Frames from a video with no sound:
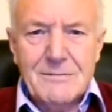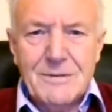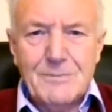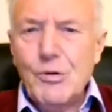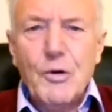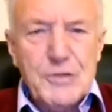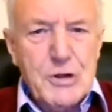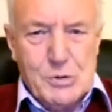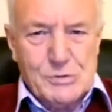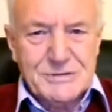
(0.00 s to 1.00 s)
But Paul
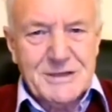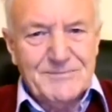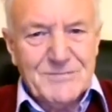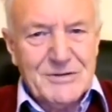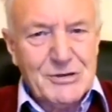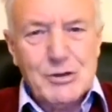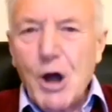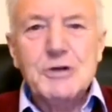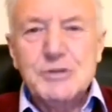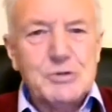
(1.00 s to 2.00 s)
knows that
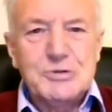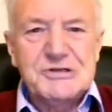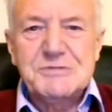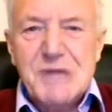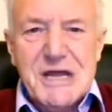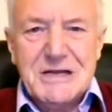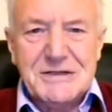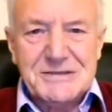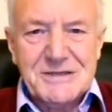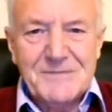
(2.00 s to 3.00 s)
God uses
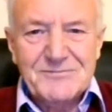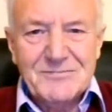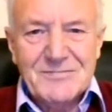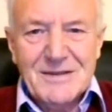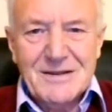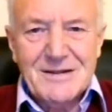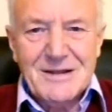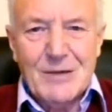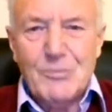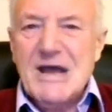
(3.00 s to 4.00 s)
means,
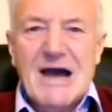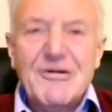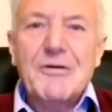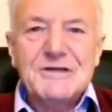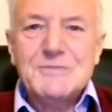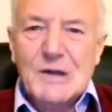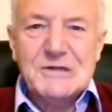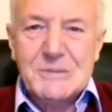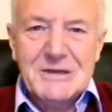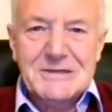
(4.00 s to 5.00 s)
and we have our
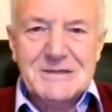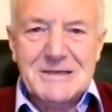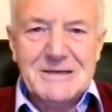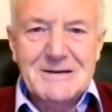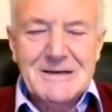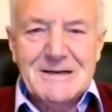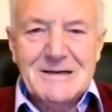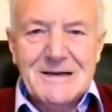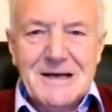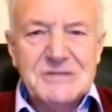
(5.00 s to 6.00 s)
responsibility.
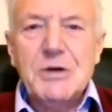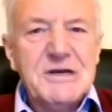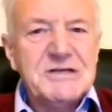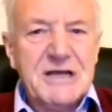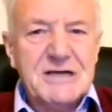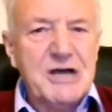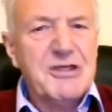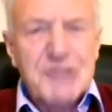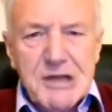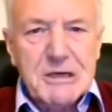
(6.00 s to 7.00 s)
And so he says, I
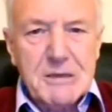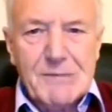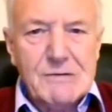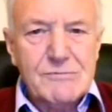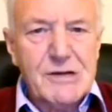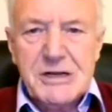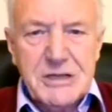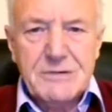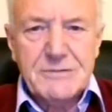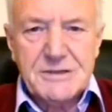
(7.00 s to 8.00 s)
think about my
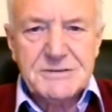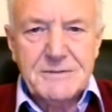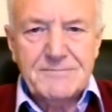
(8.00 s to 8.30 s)
hearers,